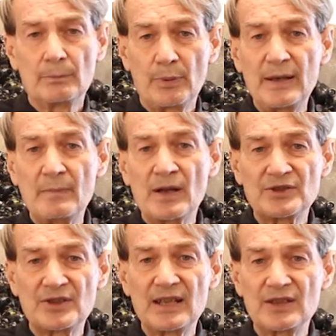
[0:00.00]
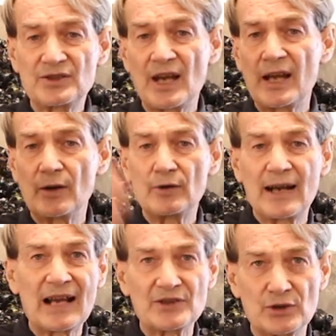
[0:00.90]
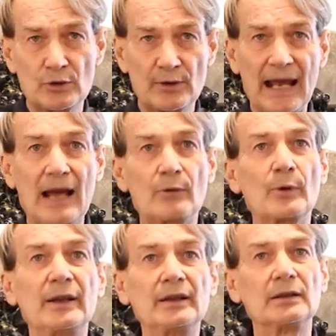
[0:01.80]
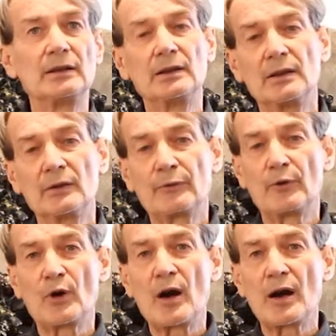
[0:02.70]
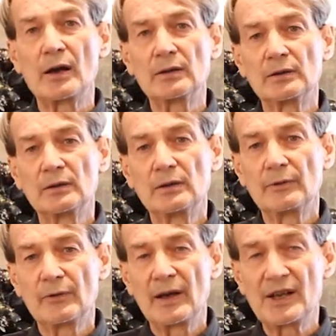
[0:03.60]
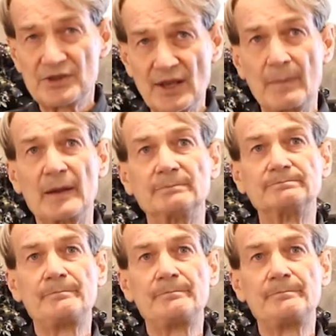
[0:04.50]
pretty much the entire National Gallery for our exhibit.